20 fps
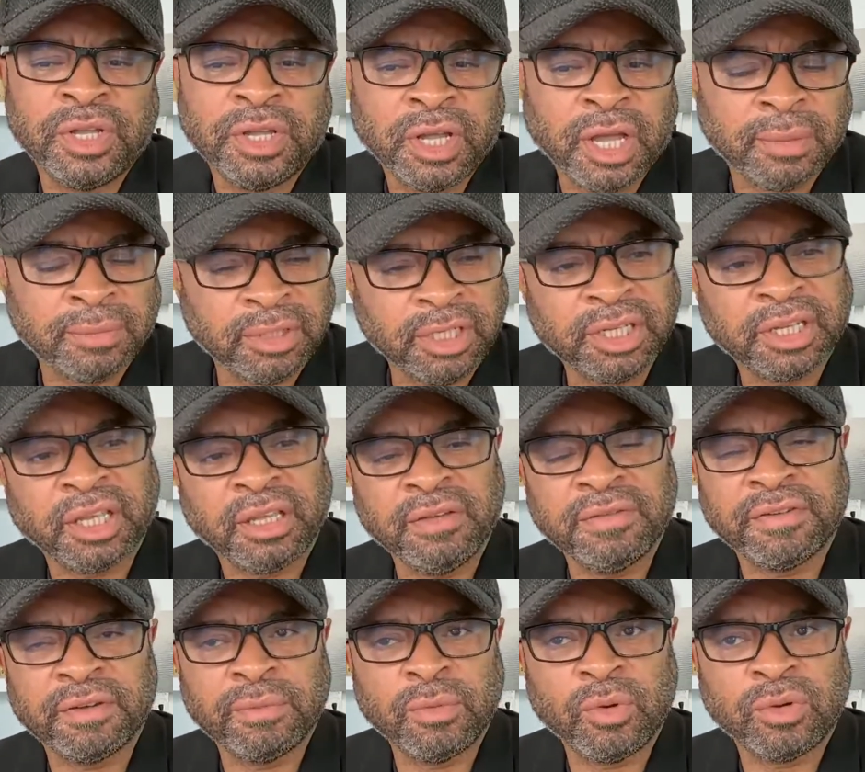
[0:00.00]
I'm looking
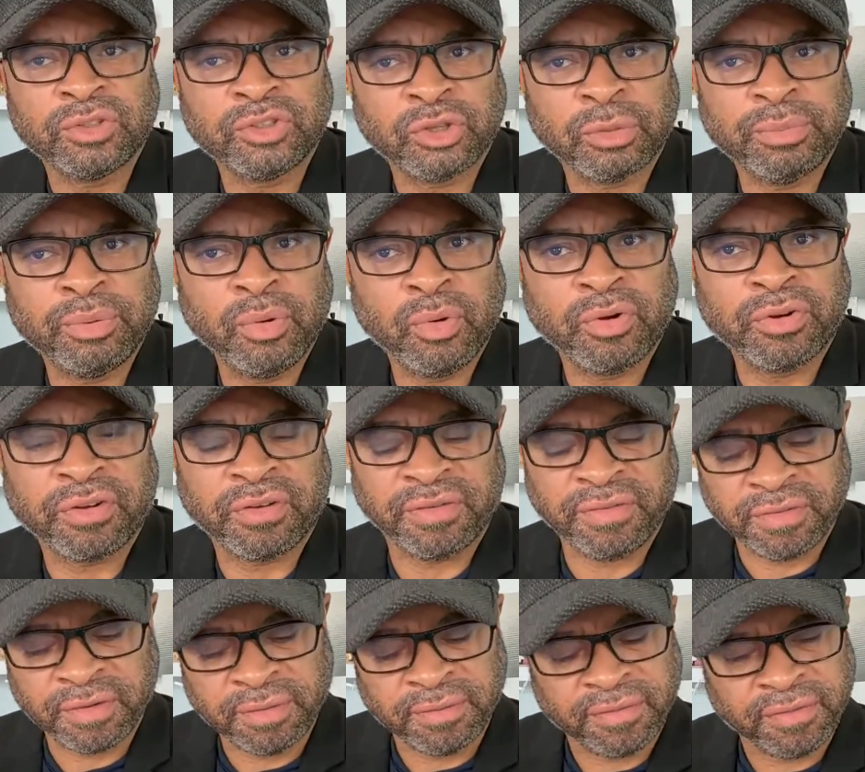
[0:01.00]
for more support or
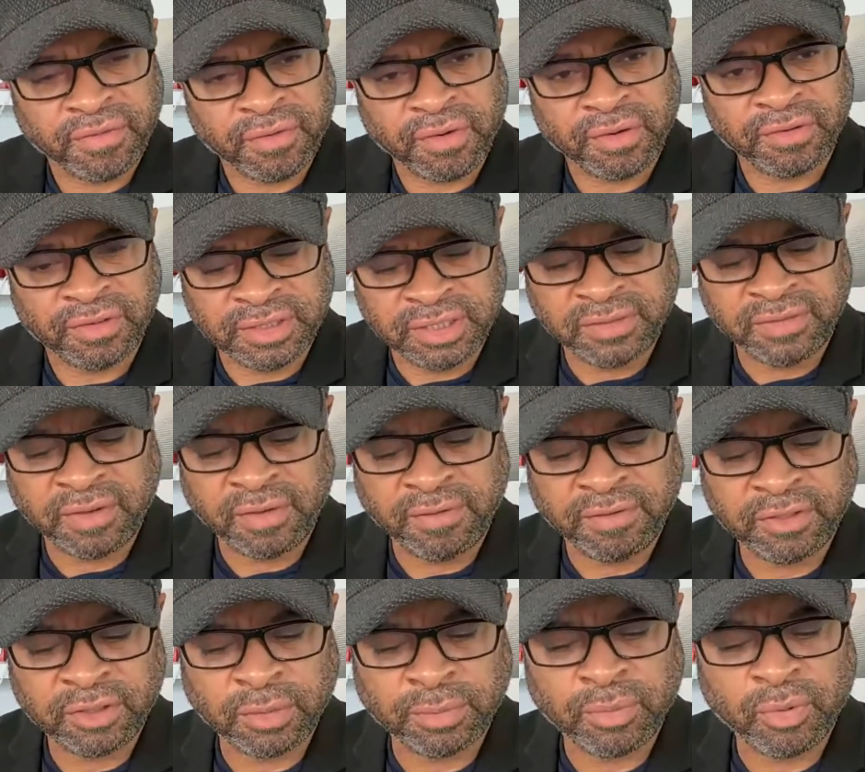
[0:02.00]
for
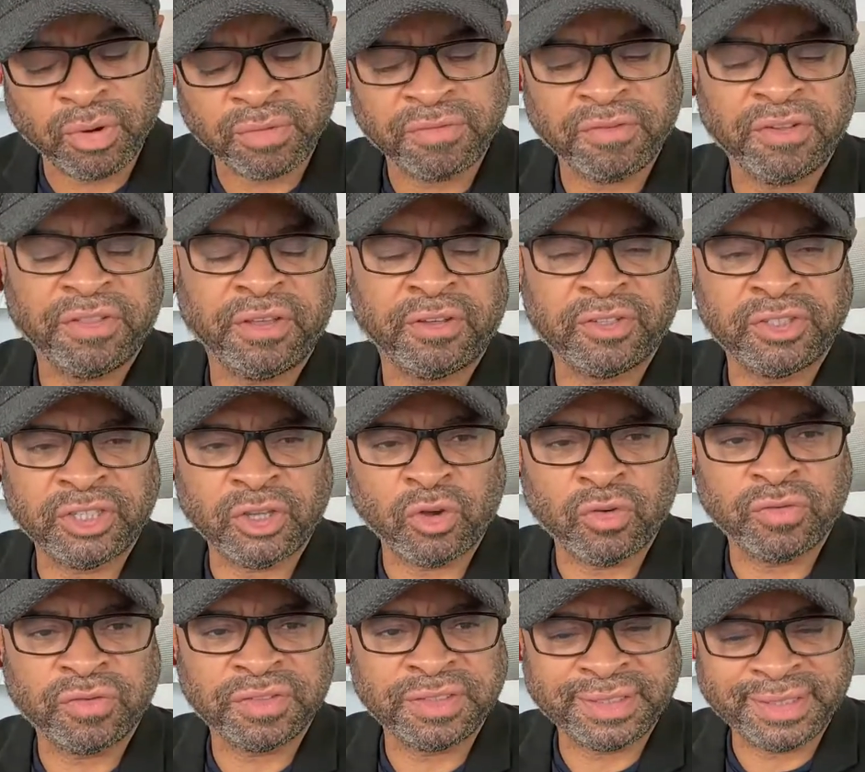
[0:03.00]
support for their
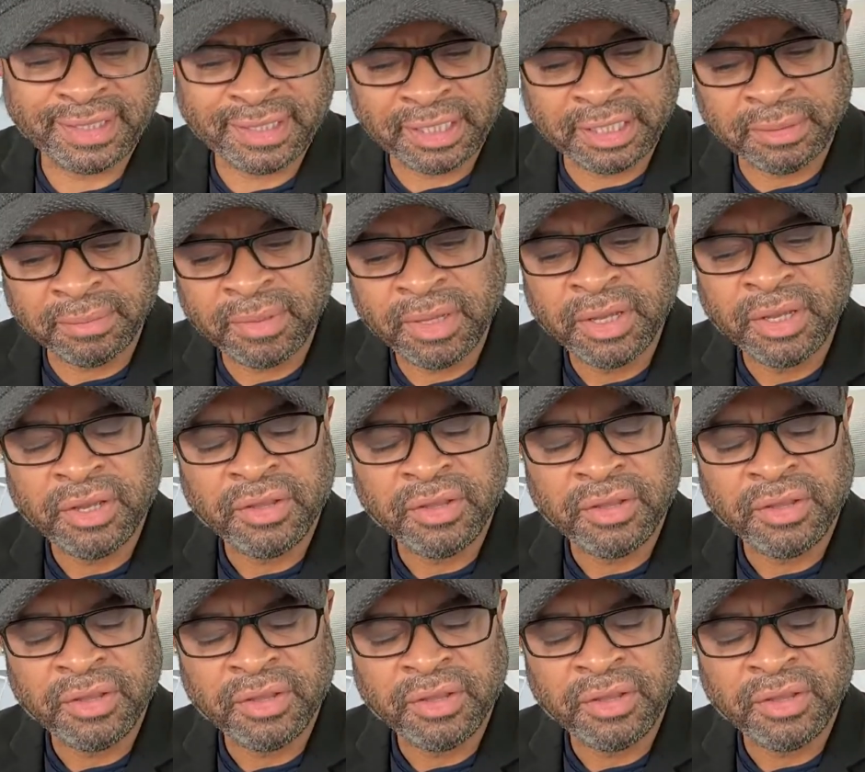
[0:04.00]
self-esteem,